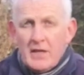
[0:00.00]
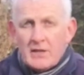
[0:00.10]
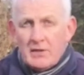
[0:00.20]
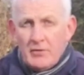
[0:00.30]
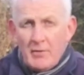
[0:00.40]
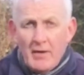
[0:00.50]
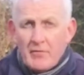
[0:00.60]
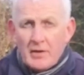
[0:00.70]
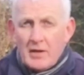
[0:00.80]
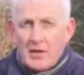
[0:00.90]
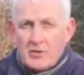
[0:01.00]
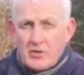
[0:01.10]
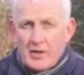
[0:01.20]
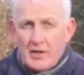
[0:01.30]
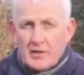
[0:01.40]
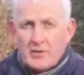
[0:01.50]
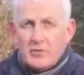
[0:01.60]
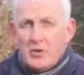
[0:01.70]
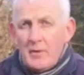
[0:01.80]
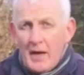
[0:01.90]
So if you have got a larger garden
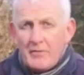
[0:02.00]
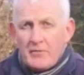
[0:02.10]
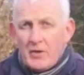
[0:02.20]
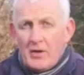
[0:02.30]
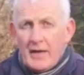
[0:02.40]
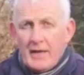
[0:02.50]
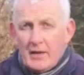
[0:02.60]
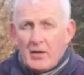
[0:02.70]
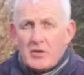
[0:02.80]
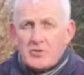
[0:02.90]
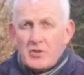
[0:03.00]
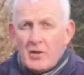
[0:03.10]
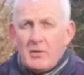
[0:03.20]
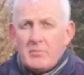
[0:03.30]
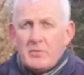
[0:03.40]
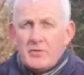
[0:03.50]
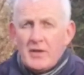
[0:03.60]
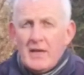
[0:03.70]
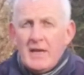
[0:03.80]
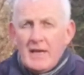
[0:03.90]
and you have got a large allotment,
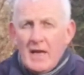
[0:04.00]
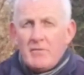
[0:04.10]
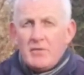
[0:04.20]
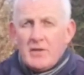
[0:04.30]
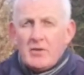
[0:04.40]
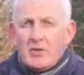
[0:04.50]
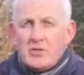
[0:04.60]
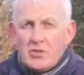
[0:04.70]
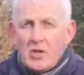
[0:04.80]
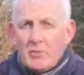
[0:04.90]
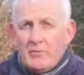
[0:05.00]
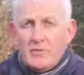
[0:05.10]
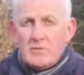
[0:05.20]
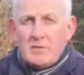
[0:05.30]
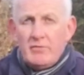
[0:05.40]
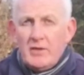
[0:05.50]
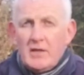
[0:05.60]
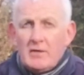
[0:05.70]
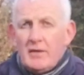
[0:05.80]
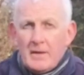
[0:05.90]
everything I show in future
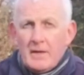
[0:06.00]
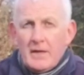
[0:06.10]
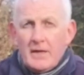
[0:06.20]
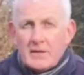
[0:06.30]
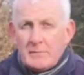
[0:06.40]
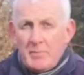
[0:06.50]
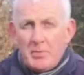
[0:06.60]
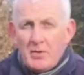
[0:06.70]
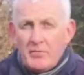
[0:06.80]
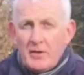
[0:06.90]
videos is going to be perfectly